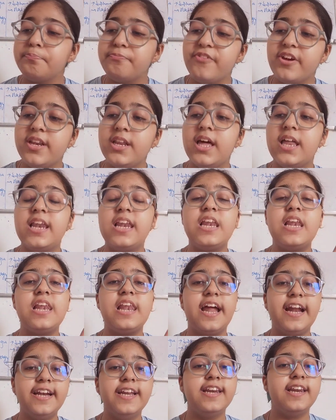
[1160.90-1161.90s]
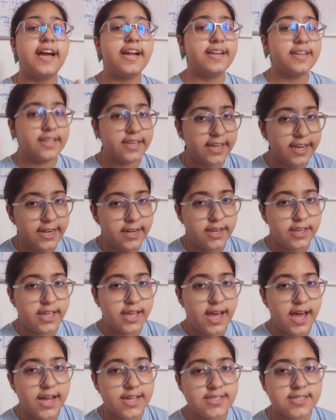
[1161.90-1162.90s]
When lead nitrate
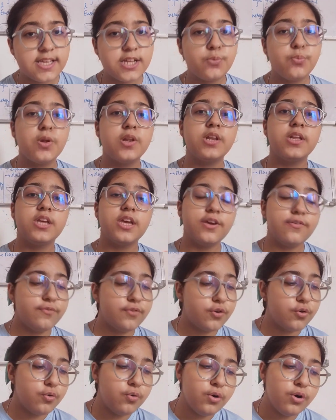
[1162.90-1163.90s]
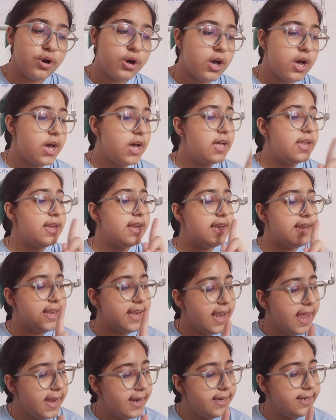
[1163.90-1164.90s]
reacts, it will give you
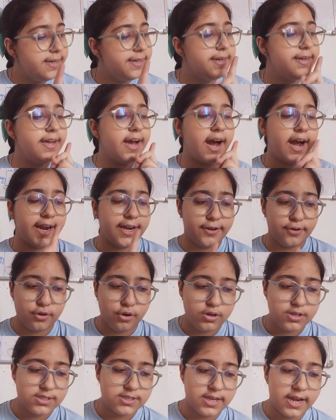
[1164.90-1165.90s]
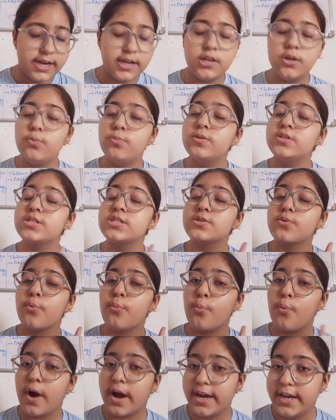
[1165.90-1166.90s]
lead hydroxide, which is
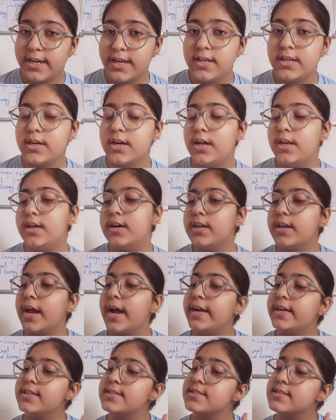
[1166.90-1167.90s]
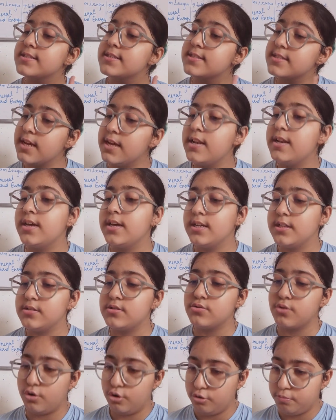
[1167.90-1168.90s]
white in color and is still
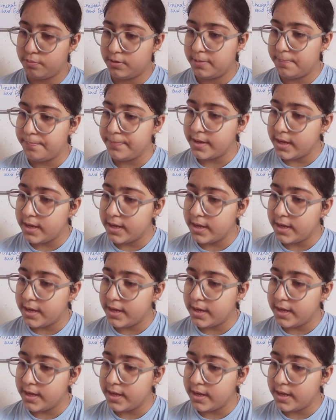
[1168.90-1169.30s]
insoluble.